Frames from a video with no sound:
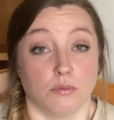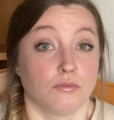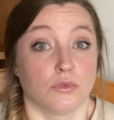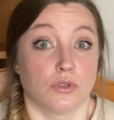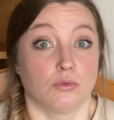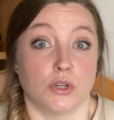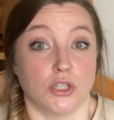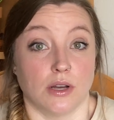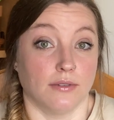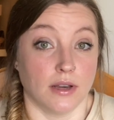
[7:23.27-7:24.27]
switched
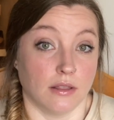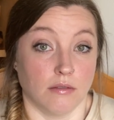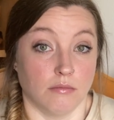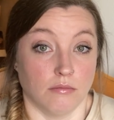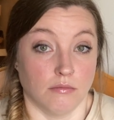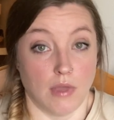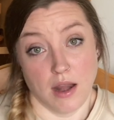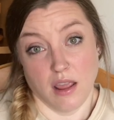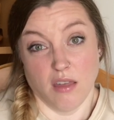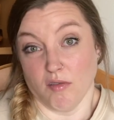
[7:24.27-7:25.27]

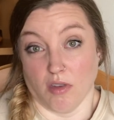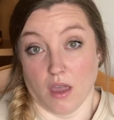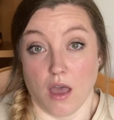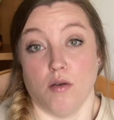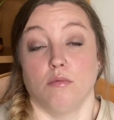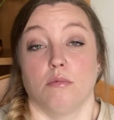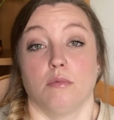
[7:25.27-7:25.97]
any other thing out,